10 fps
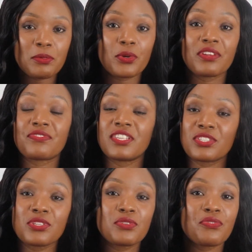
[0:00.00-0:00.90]
or if
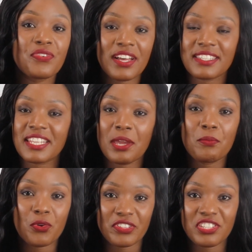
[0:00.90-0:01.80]
this is your first time
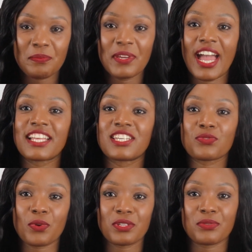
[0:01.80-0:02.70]
watching me, I
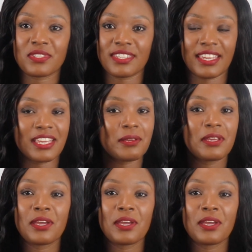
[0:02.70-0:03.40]
just want to say